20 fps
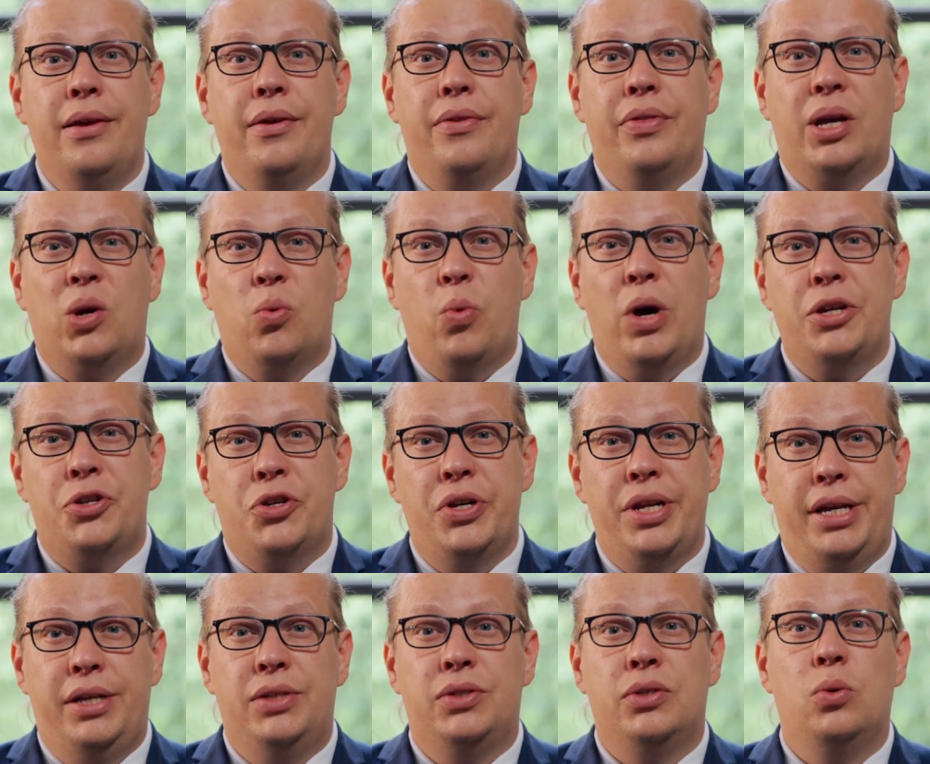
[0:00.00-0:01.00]
The question
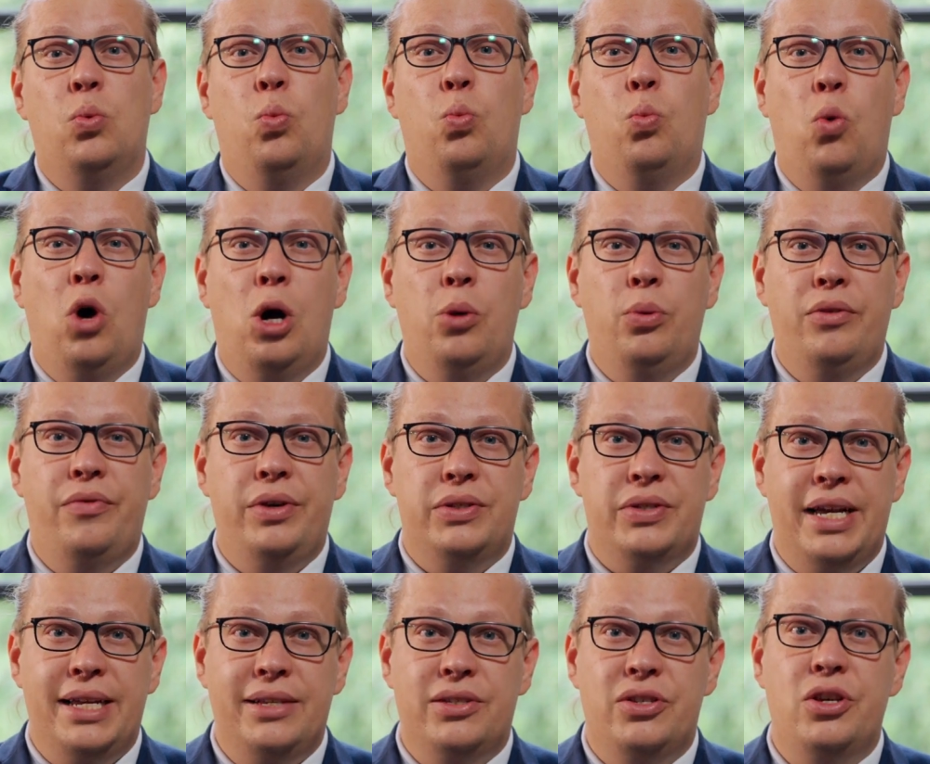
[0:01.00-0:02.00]
is, what will
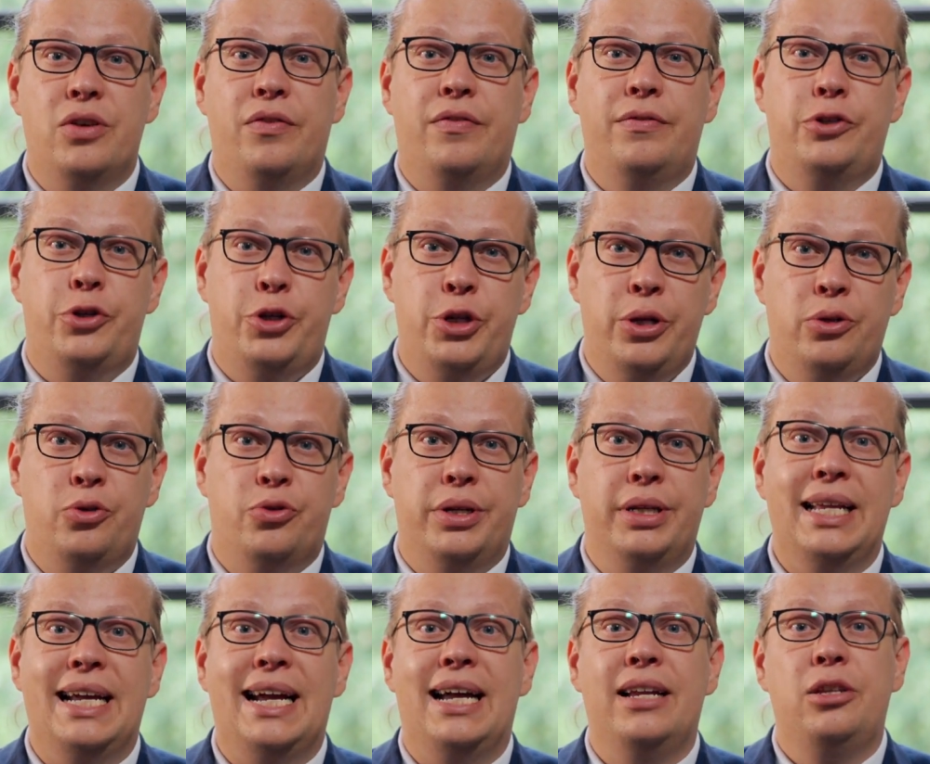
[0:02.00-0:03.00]
retain to your children
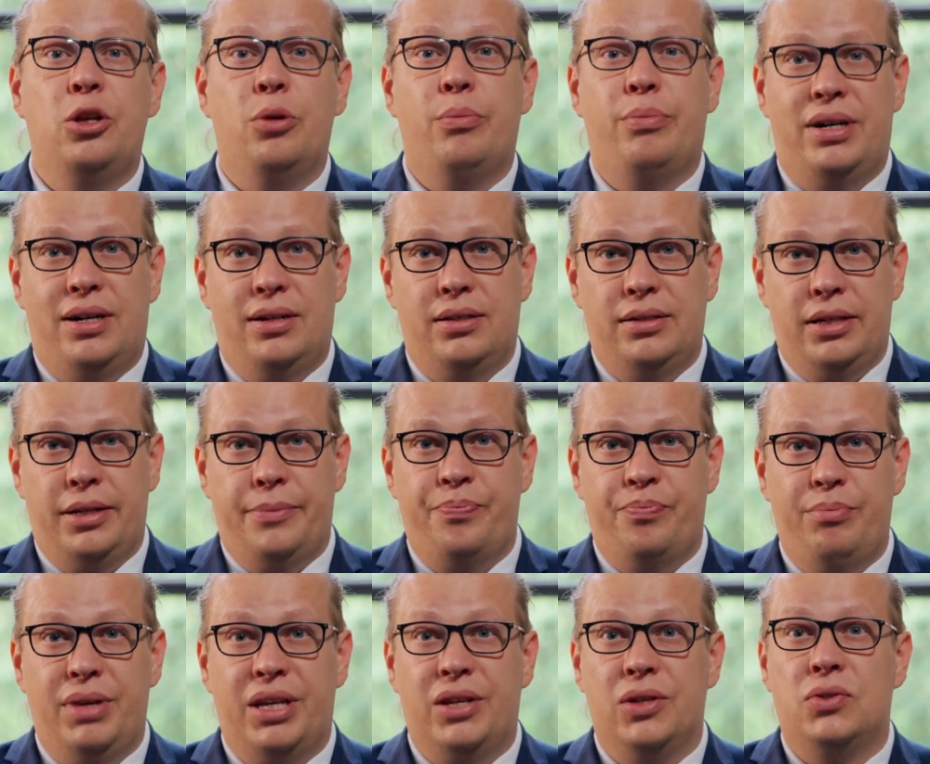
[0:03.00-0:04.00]
and your partner?
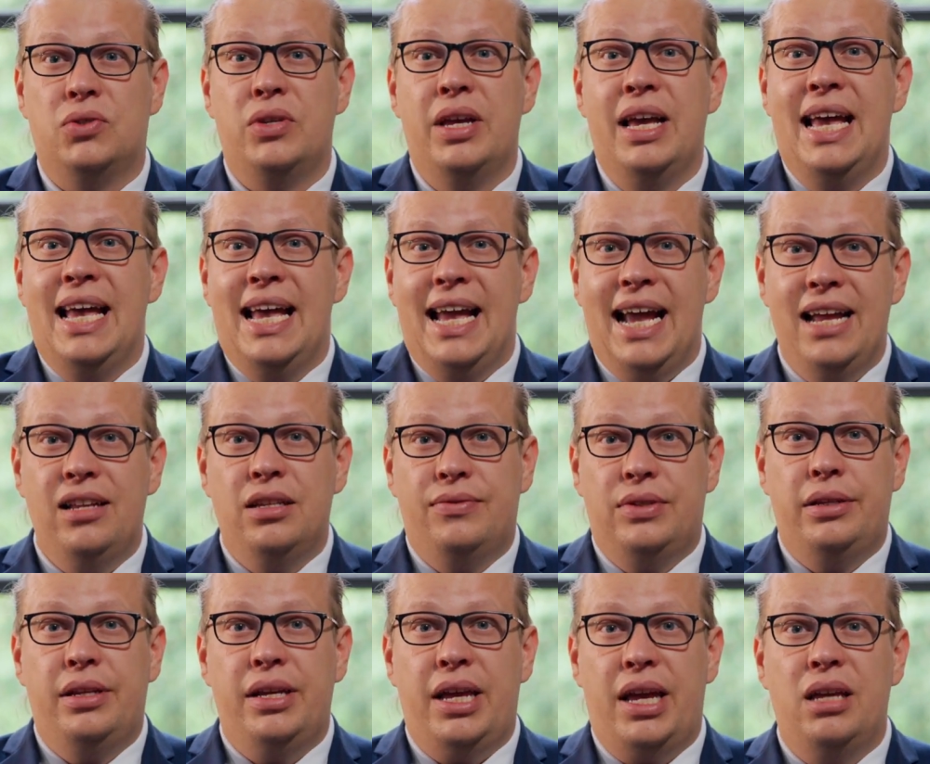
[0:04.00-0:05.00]
Because end of the
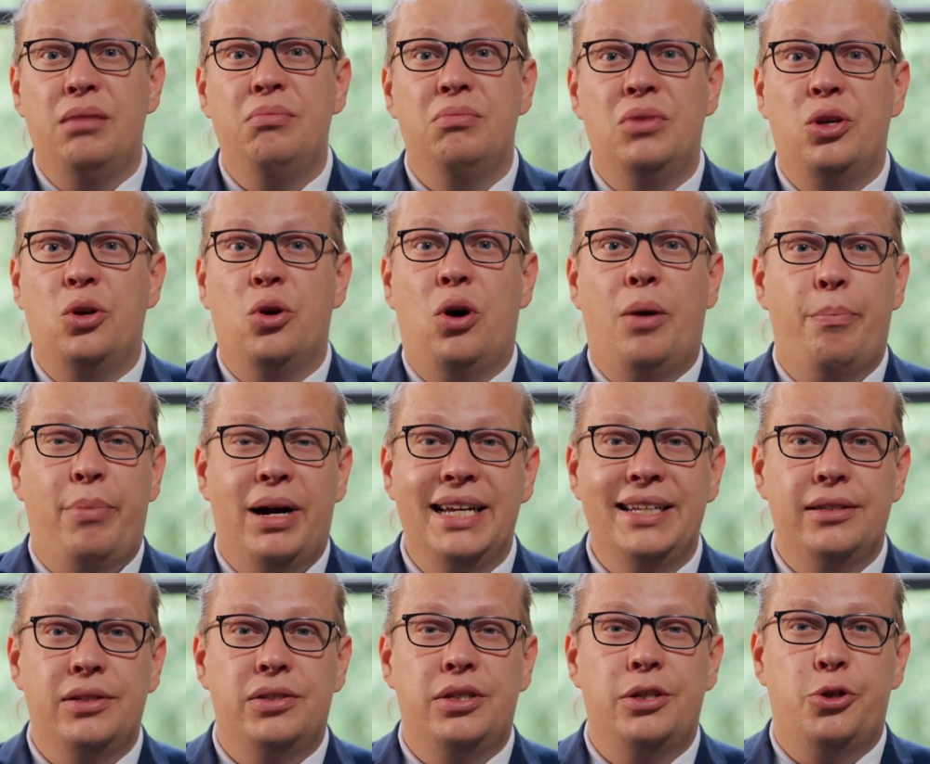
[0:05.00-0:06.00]
day, you are buying
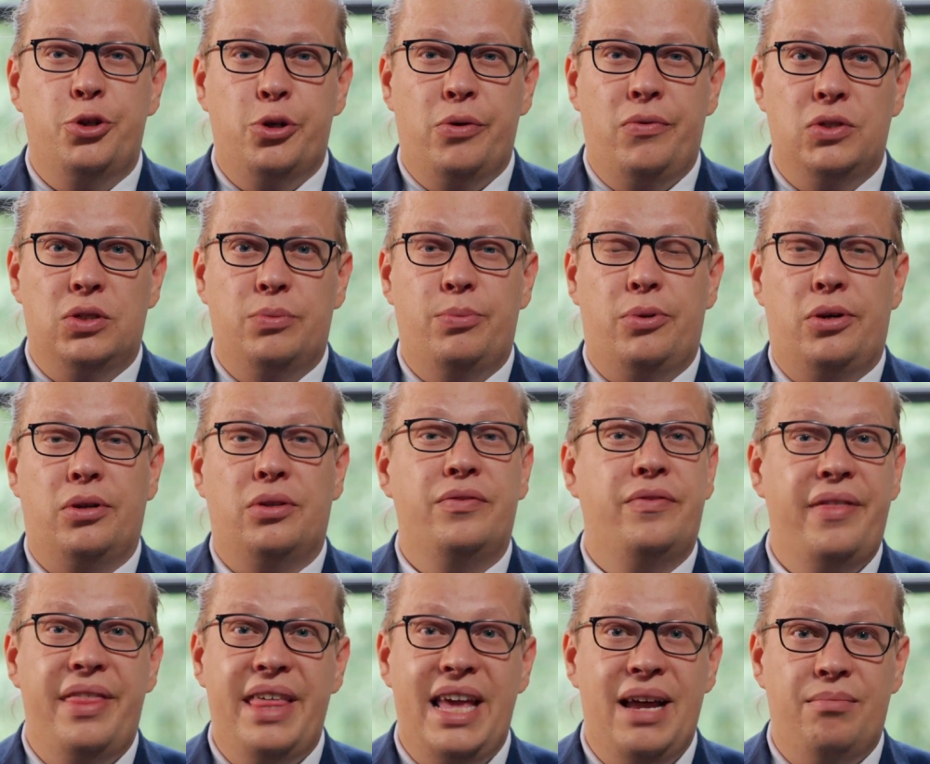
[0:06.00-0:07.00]
this insurance product for
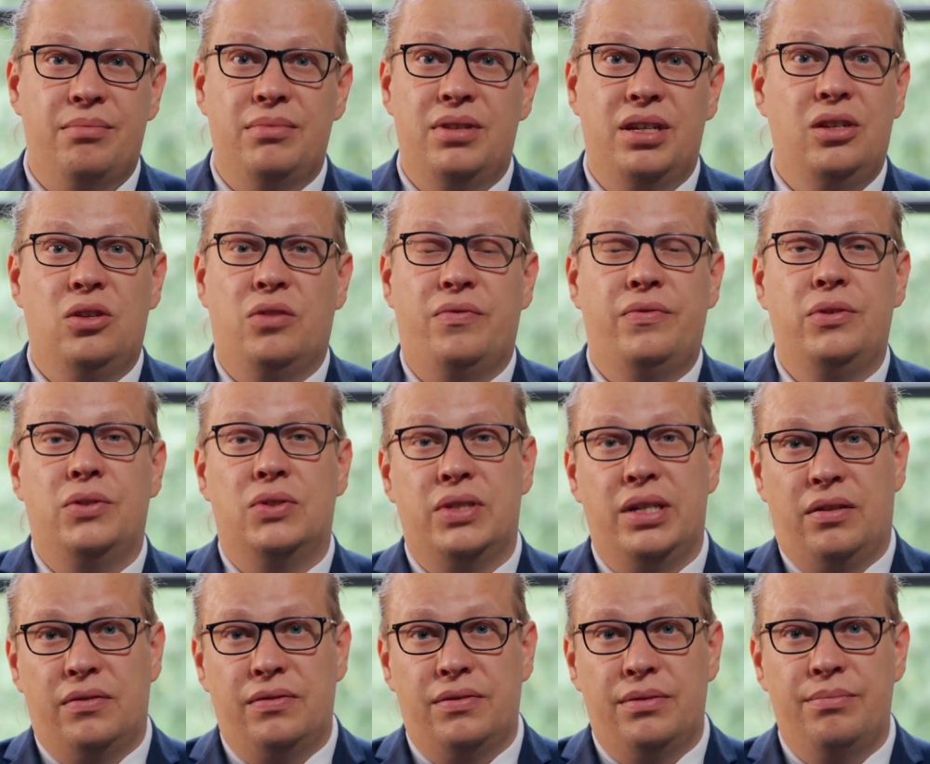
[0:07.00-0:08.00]
them and not for
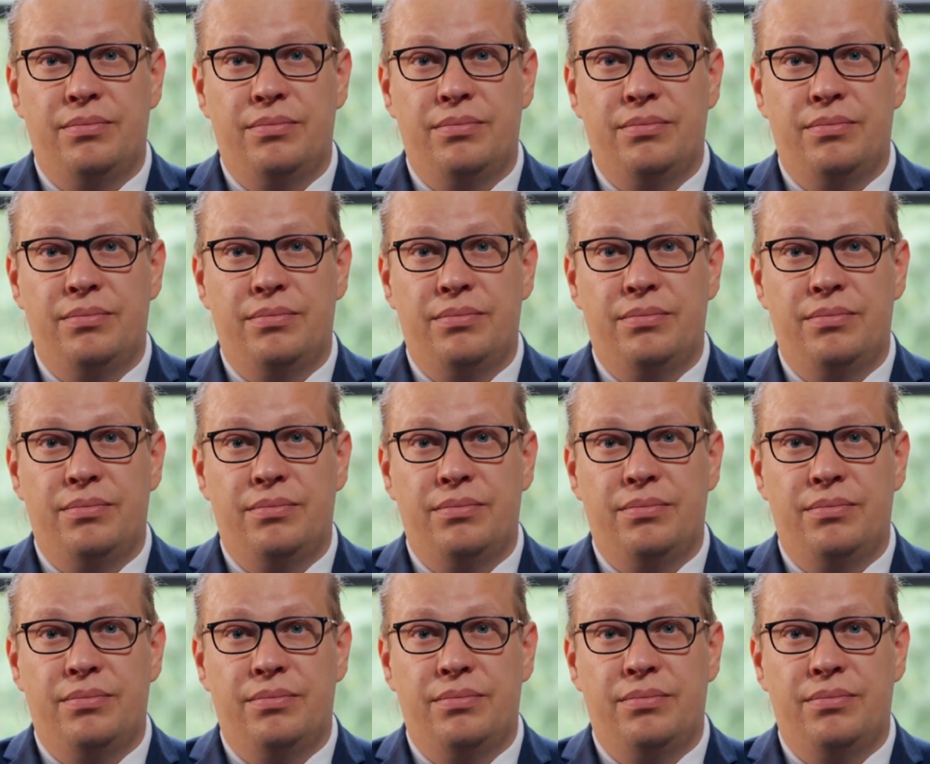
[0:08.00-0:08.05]
yourself.